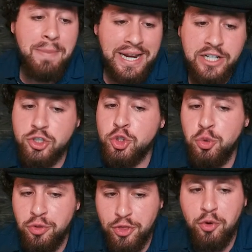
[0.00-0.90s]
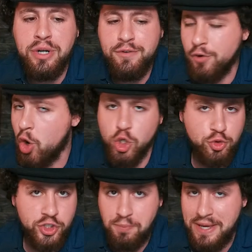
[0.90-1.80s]
minus 230 for
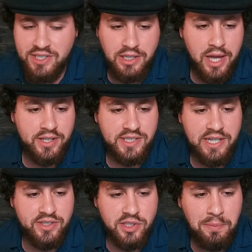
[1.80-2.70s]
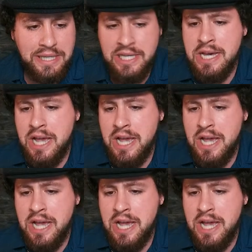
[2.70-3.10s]
Aldrich makes a lot of sense to me.